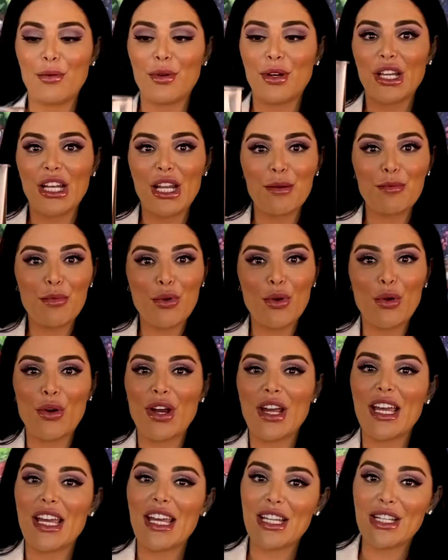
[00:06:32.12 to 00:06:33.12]
we're gonna pour
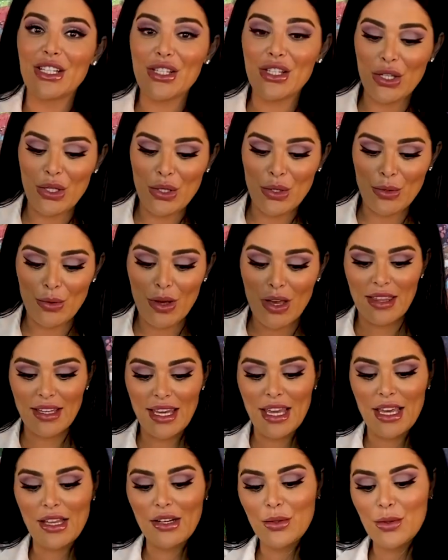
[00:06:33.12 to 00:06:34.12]
it into the
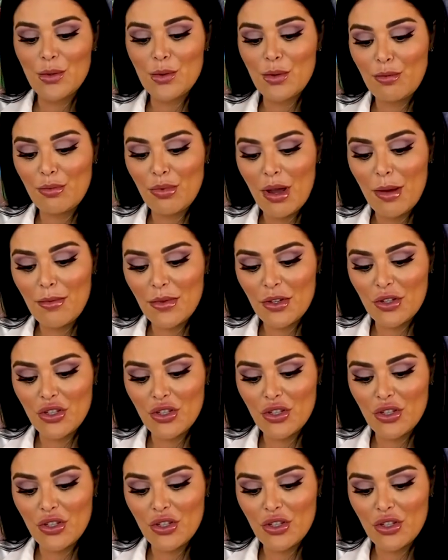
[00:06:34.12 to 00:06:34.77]
candles. We prepped the